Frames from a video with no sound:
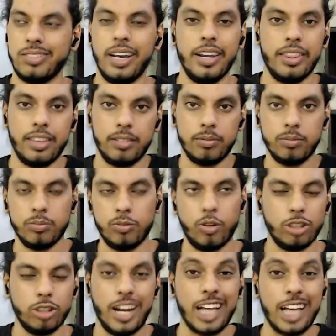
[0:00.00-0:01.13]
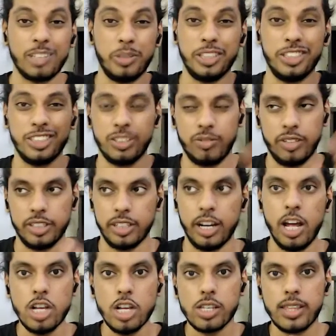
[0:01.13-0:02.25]
anything, what's your aspirations, stuff like that.
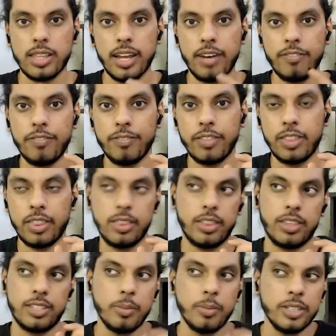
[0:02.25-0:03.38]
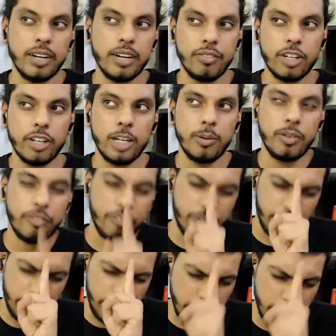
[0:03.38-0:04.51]
So that something that I've learned in my
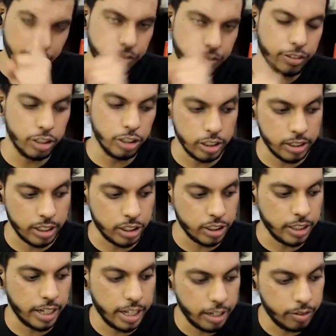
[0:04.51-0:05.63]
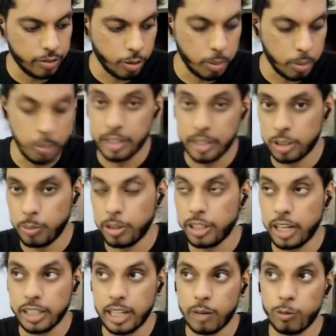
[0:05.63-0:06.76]
very first session that I did for my mentors community,
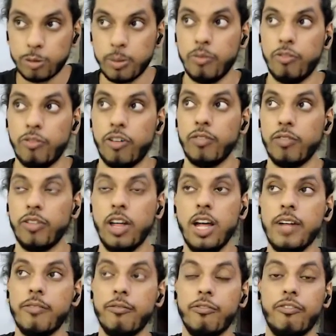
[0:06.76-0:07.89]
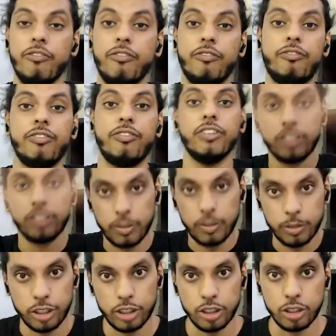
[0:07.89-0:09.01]
like that was my one of first ever
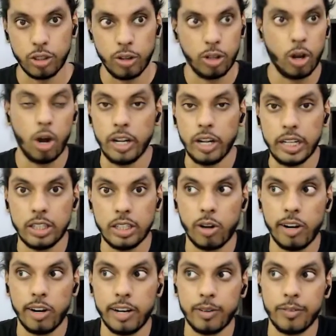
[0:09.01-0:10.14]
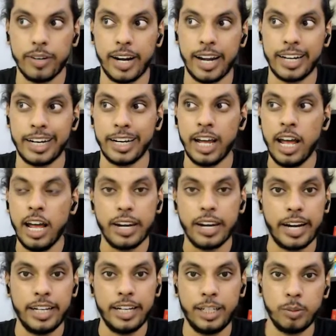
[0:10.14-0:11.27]
sessions in the online world where I had like
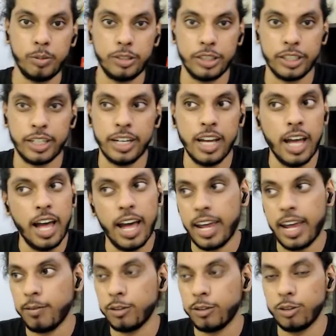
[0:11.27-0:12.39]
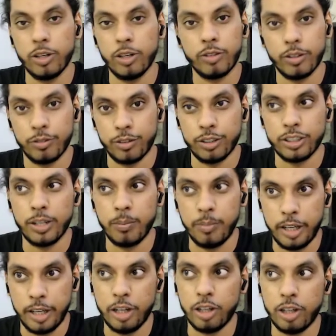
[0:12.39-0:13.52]
90 people sitting and I was drinking for the first time.
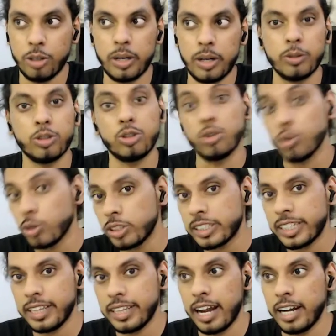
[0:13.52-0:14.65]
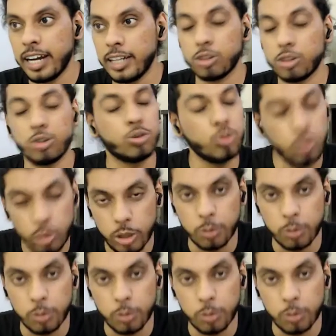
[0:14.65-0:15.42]
Being an introvert, I was so scared that day, so